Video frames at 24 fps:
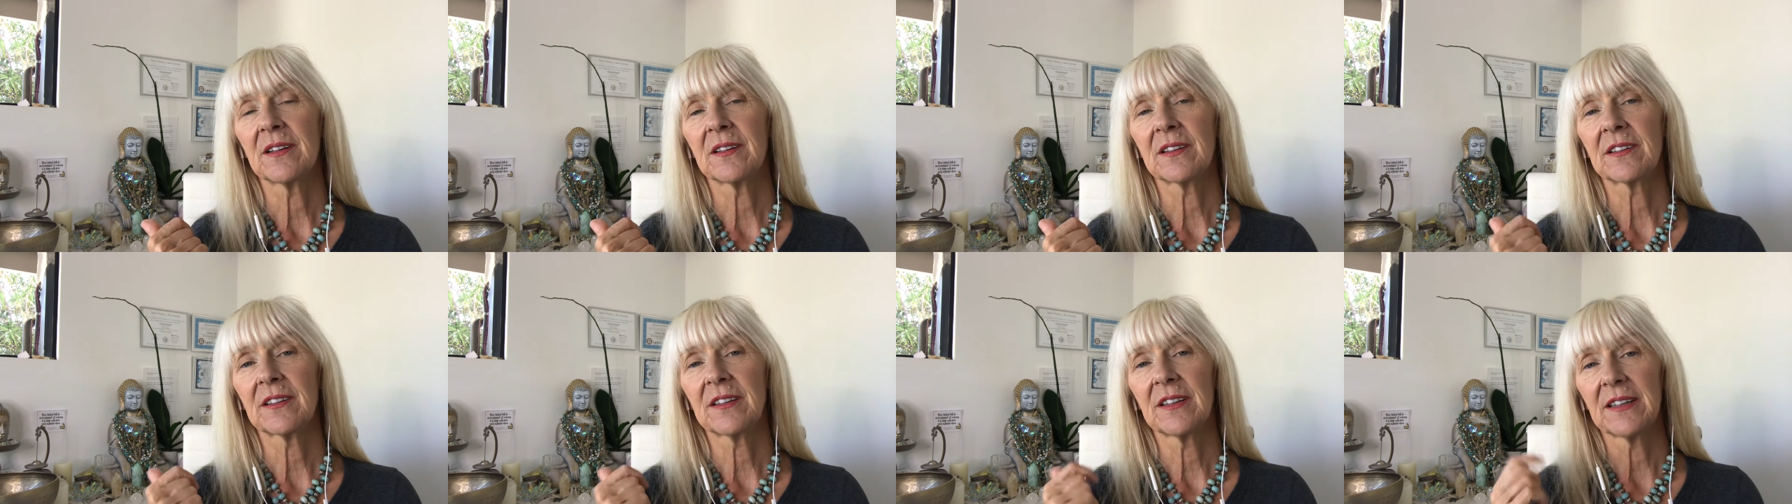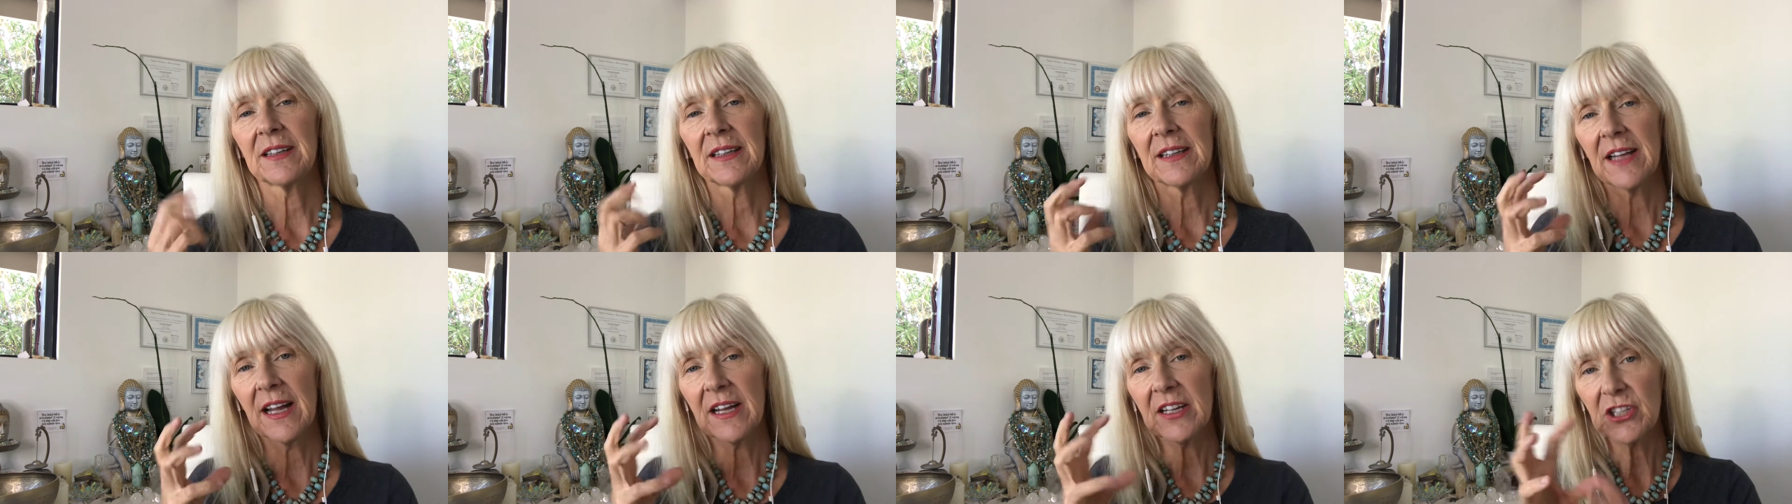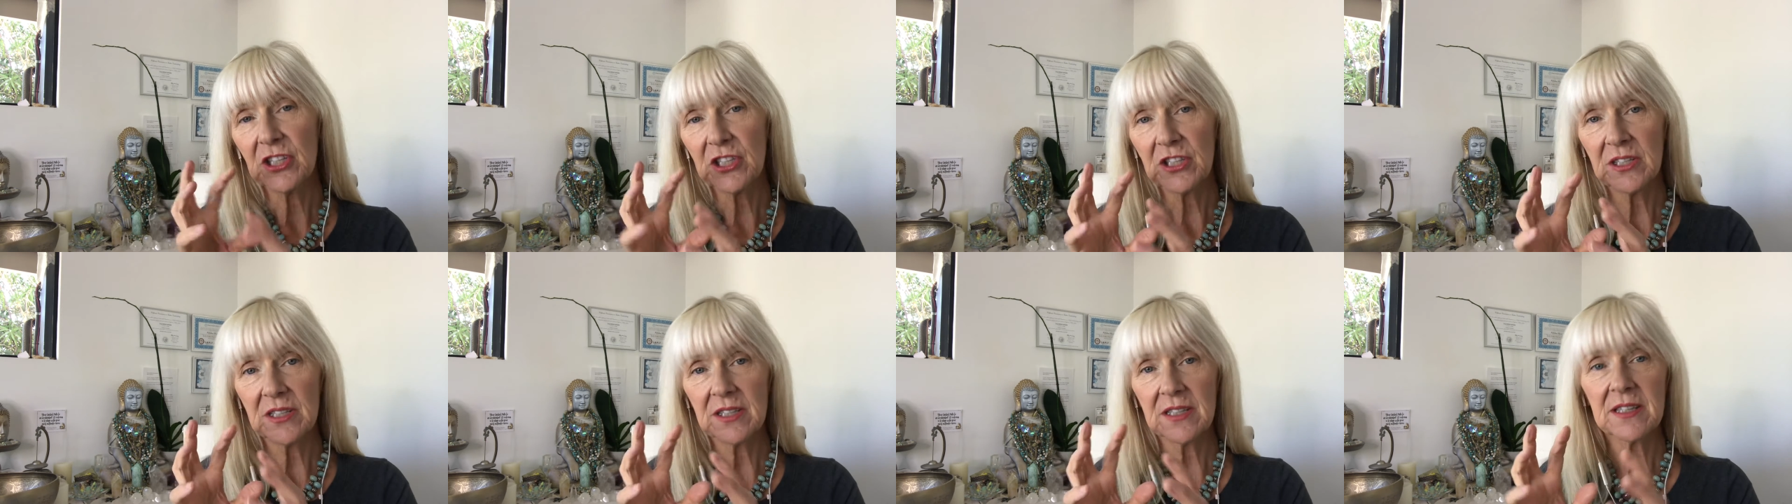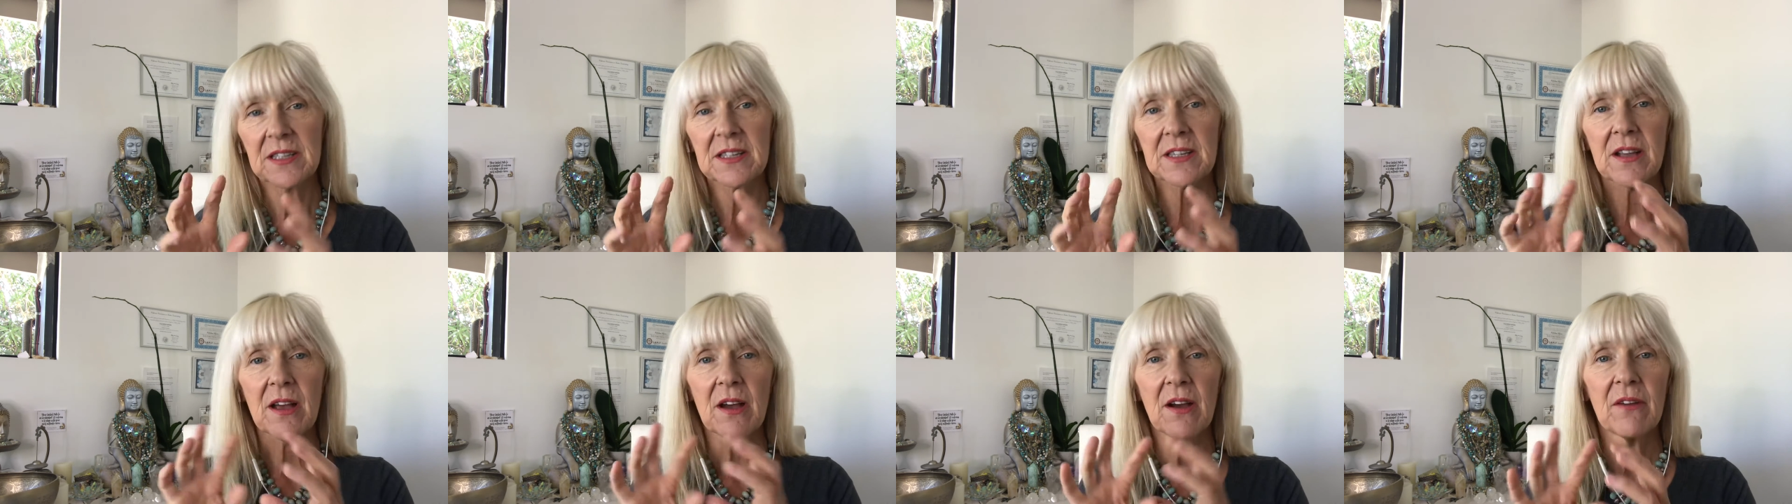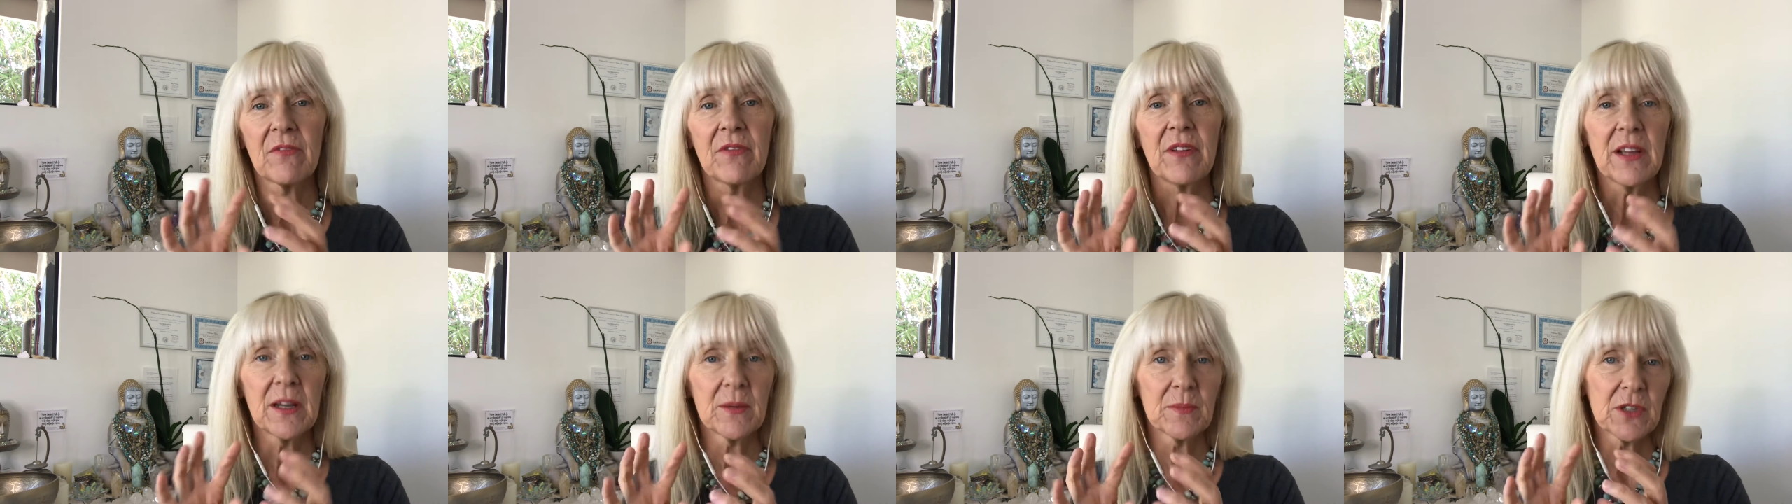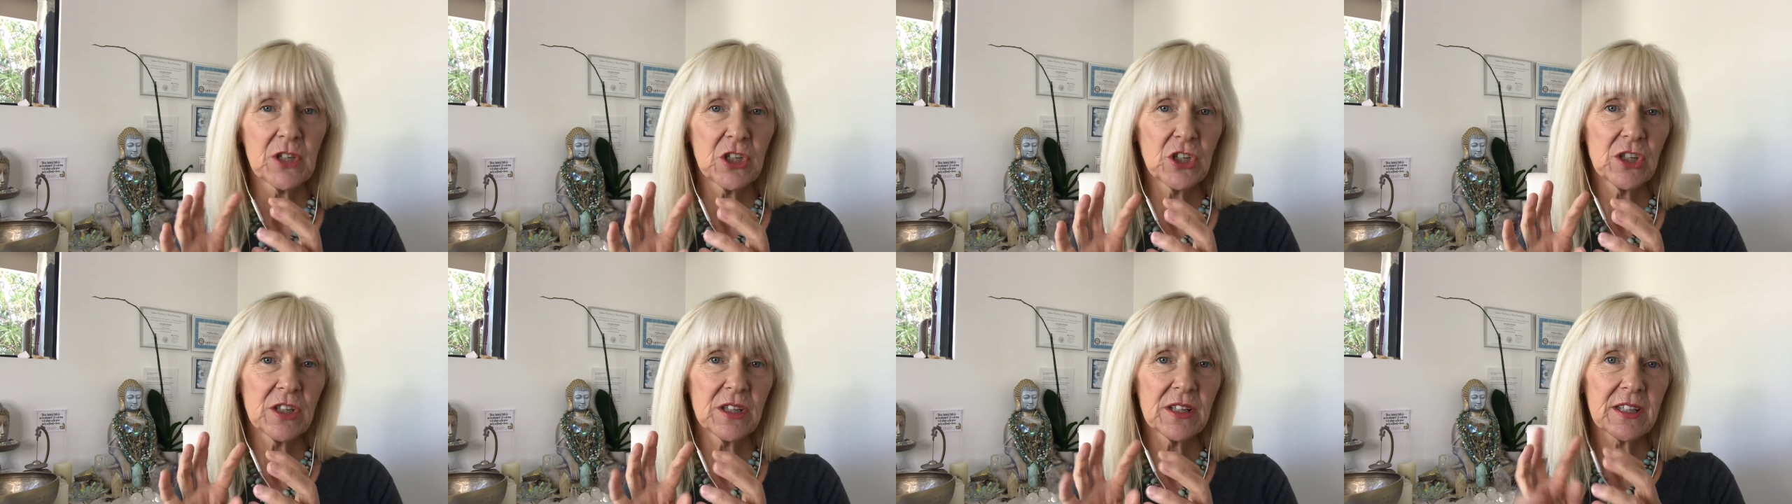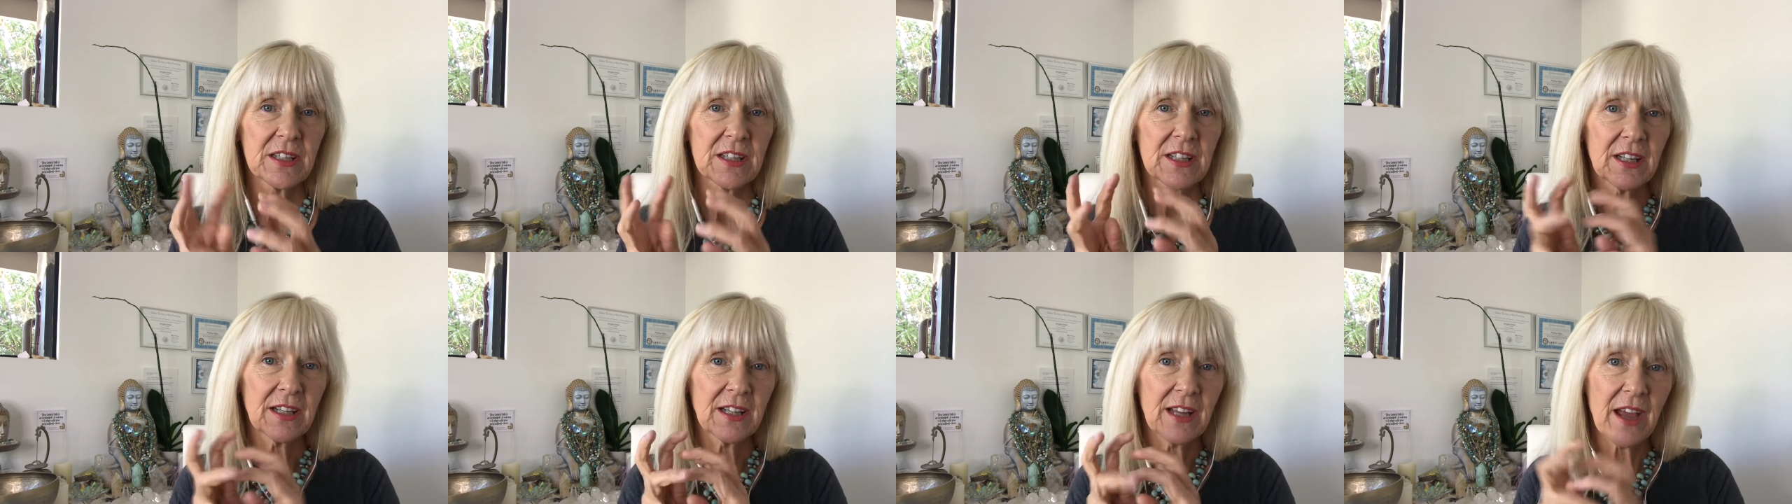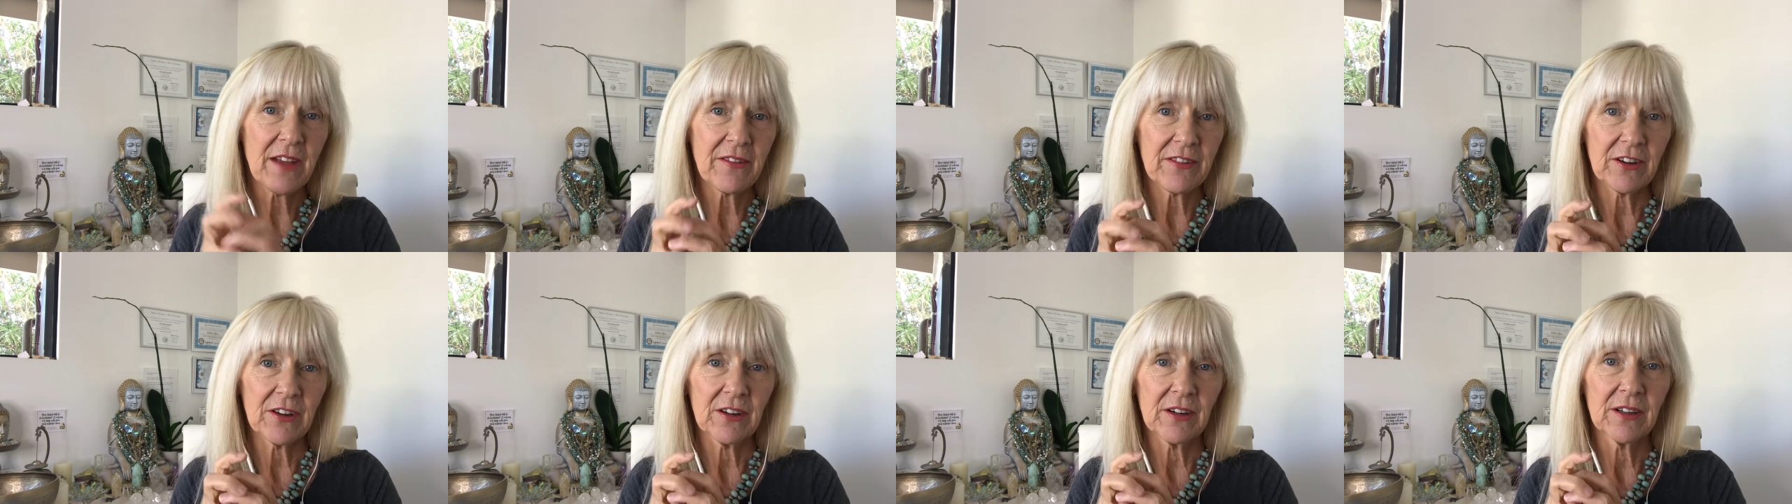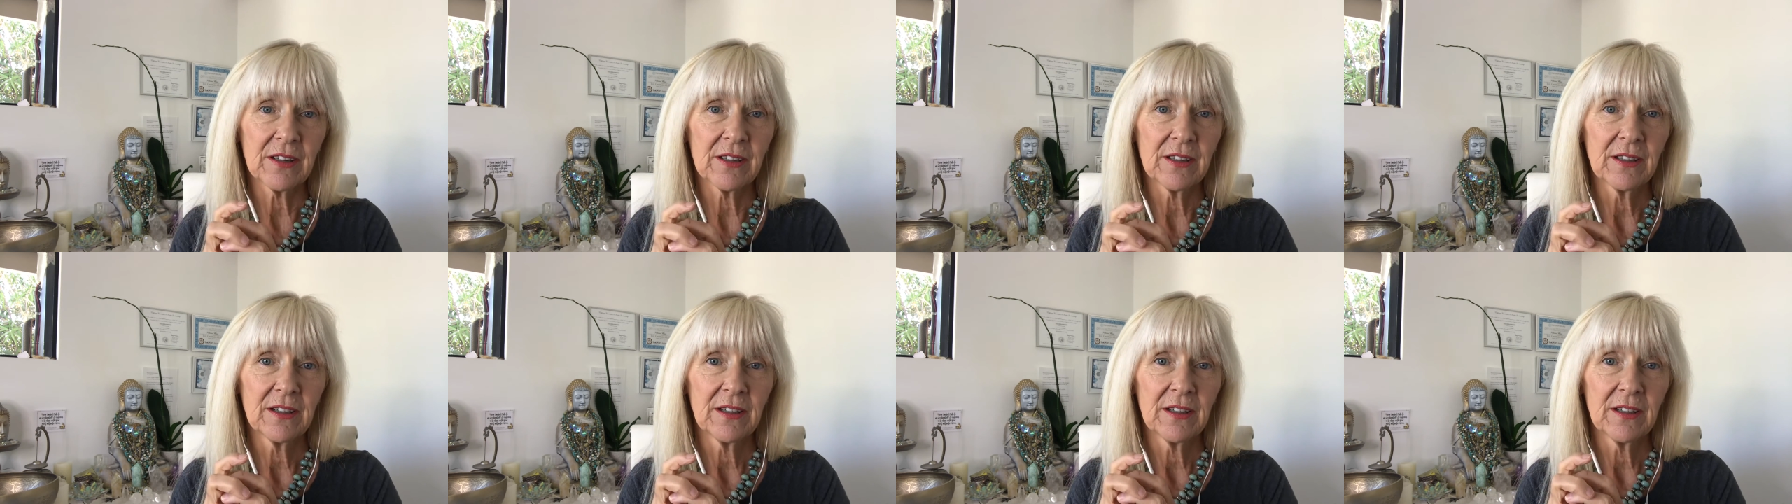collections of images together